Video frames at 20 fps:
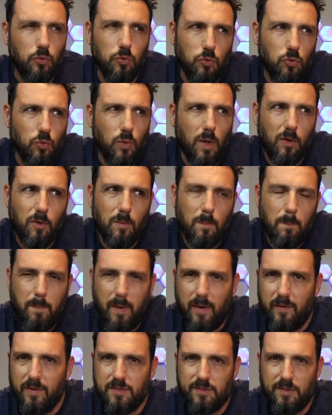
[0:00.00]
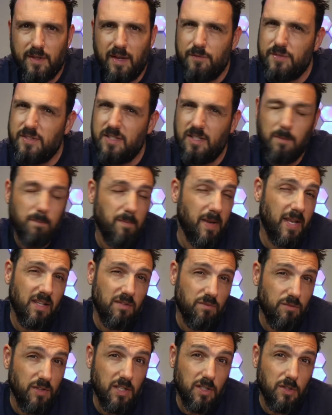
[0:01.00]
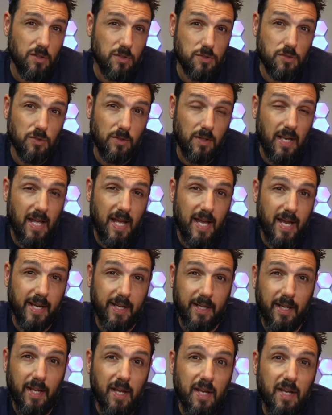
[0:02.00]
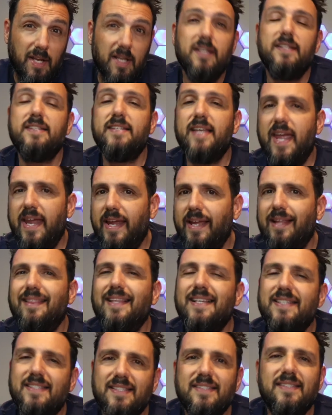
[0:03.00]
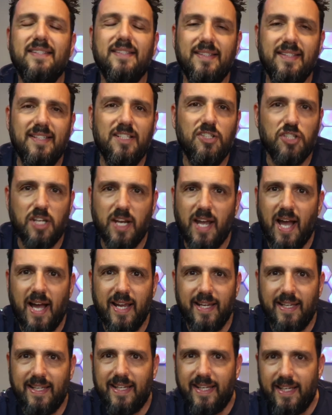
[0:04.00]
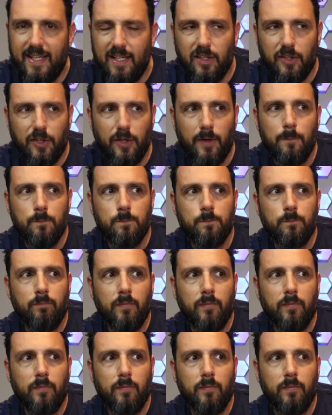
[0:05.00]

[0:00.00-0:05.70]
to do a comparison. I've seen many videos online saying this is a DJI killer.